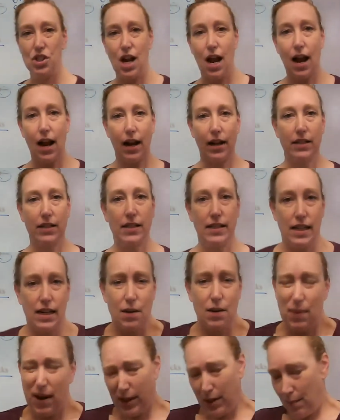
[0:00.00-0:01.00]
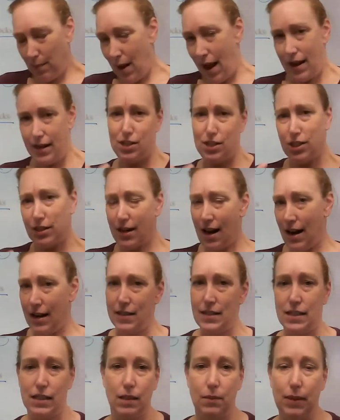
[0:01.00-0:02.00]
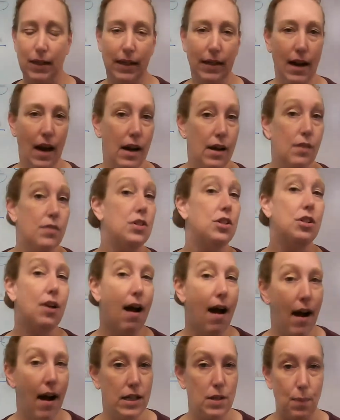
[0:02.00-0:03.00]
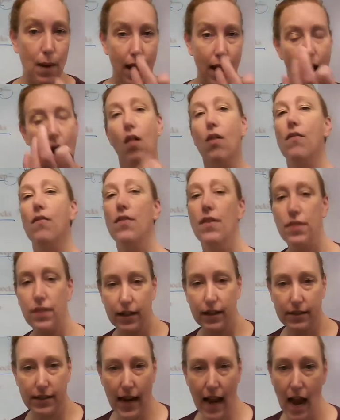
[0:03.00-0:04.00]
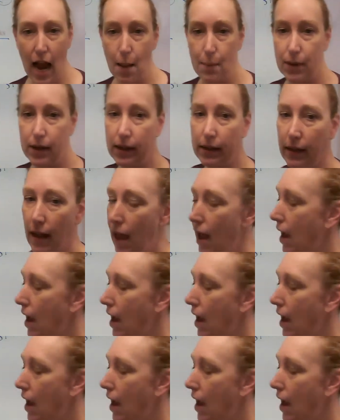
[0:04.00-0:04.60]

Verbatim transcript: shocks. Think about your body just constantly being kind of shocked by all of the things that happen in